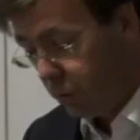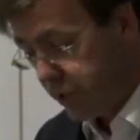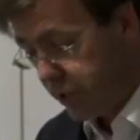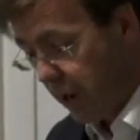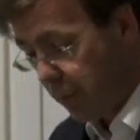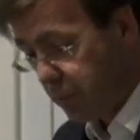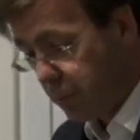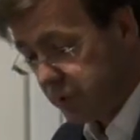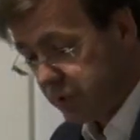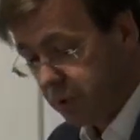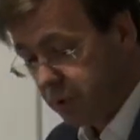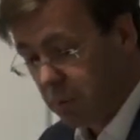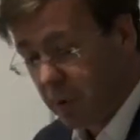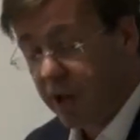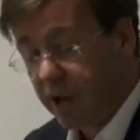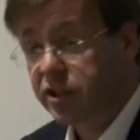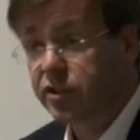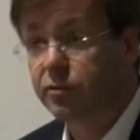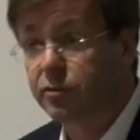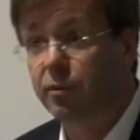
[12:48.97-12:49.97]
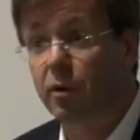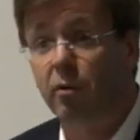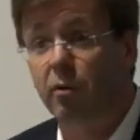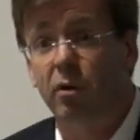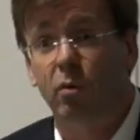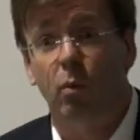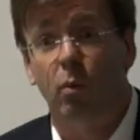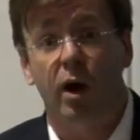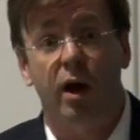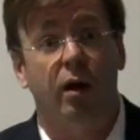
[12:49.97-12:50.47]
happens to match very
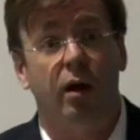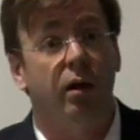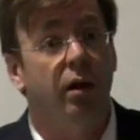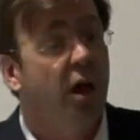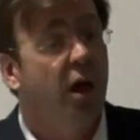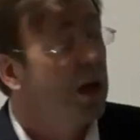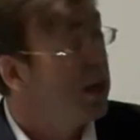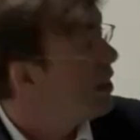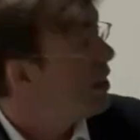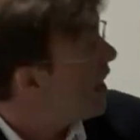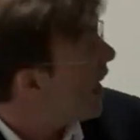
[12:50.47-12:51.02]
well the